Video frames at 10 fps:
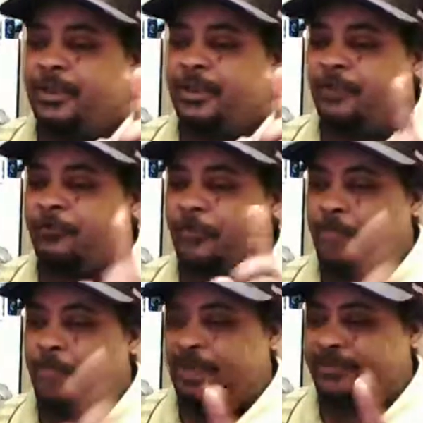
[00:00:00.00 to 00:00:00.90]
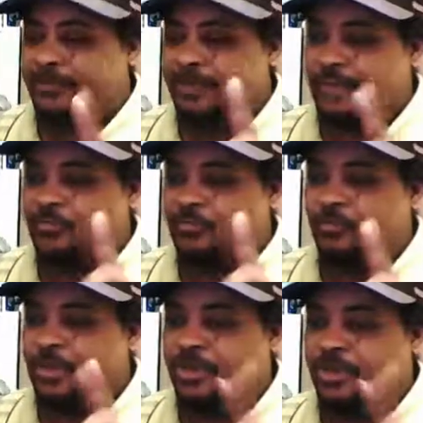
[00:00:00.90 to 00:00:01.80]
information that you
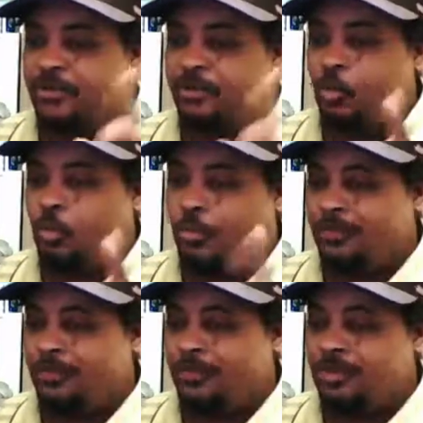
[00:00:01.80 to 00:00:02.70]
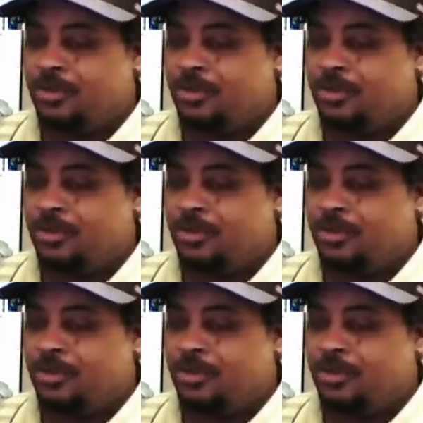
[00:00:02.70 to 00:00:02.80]
need to know about.